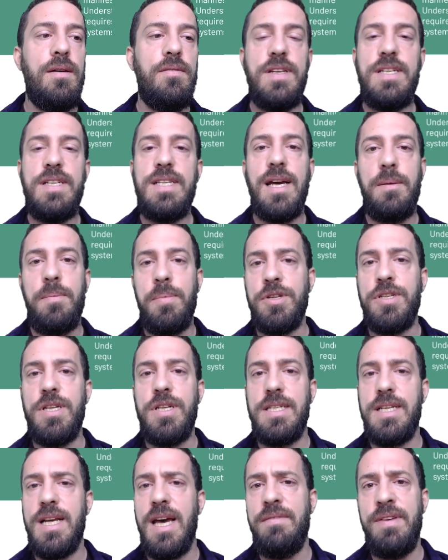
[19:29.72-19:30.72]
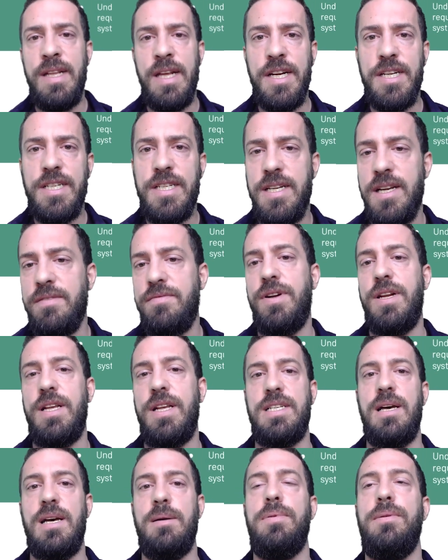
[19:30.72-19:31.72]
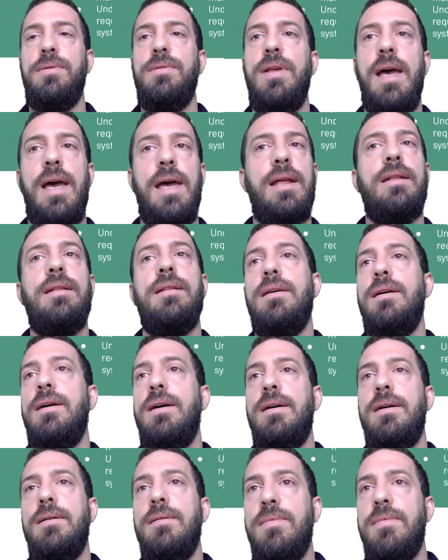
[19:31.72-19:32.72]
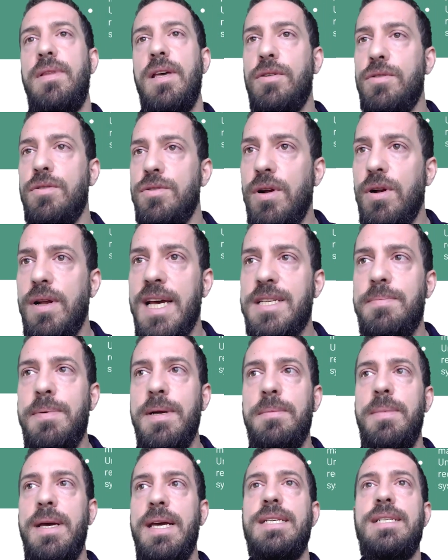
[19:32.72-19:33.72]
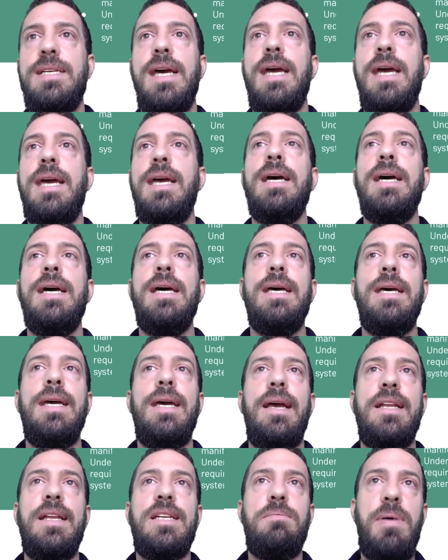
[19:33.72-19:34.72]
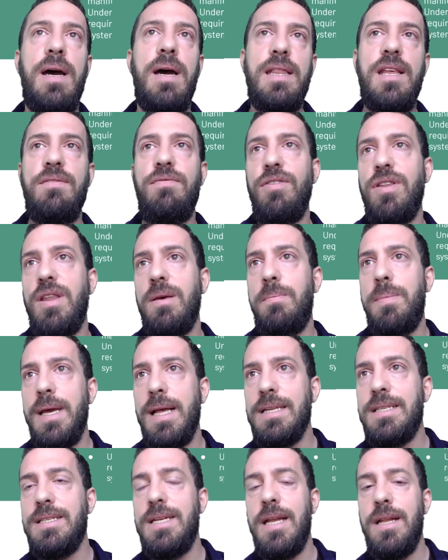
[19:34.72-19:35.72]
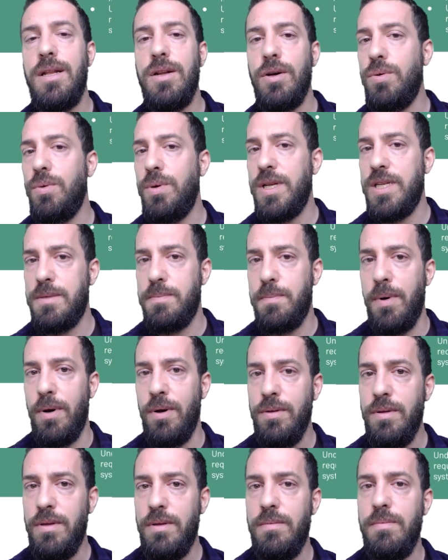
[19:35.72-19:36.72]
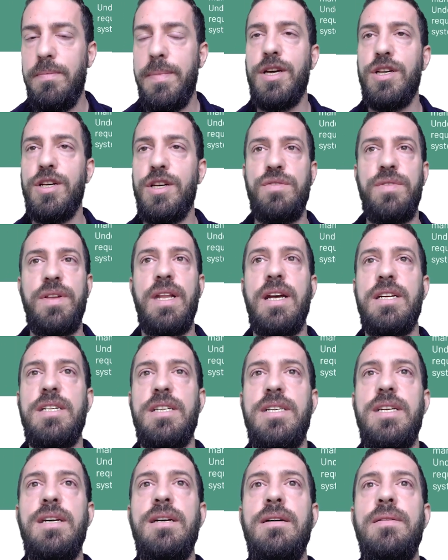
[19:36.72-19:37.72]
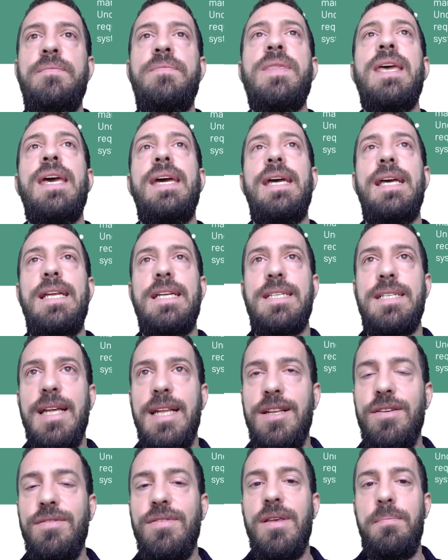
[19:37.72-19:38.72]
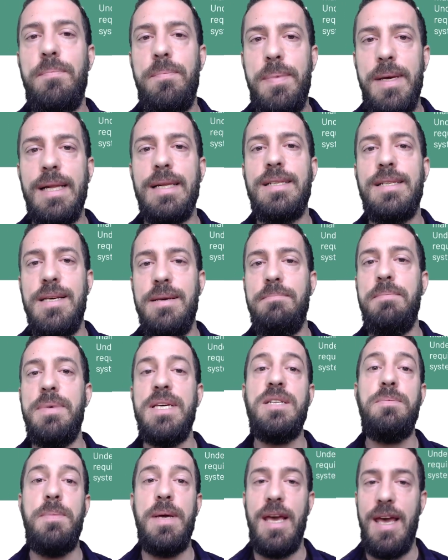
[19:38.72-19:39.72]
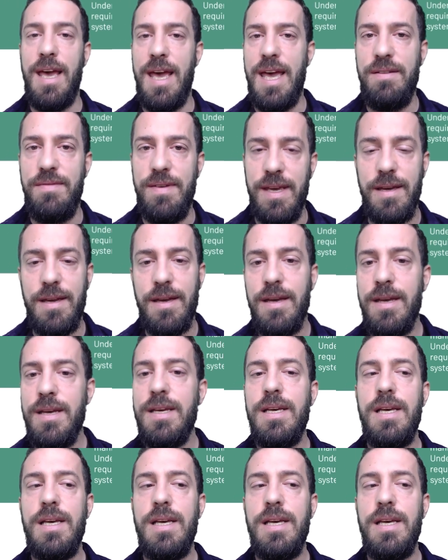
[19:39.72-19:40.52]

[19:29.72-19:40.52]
Physical processes have inertia, for example, and the control expert may say it's better for the PLC not to respond because of inertia instead of the PLC misbehaving.